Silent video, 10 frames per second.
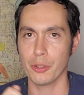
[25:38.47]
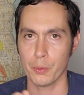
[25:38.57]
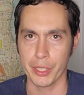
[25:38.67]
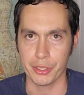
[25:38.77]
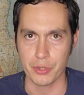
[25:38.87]

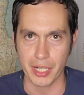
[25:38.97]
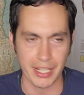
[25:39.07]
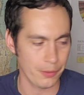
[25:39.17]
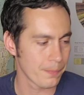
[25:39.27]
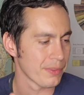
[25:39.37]
quicker
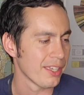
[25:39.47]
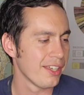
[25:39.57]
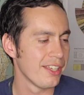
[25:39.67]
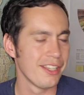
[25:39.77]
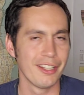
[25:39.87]
drawdown.
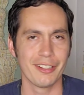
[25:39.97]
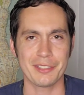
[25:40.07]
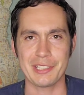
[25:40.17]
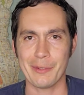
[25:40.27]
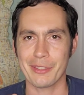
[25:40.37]

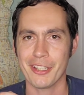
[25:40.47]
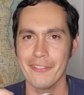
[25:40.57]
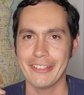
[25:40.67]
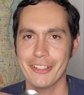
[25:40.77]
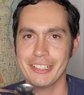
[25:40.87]
Start with
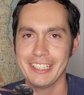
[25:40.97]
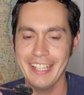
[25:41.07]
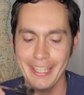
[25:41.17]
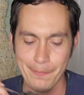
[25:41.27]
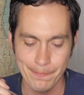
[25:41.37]
Coffee
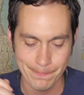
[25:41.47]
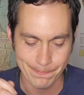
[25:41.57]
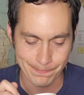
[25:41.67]
13A.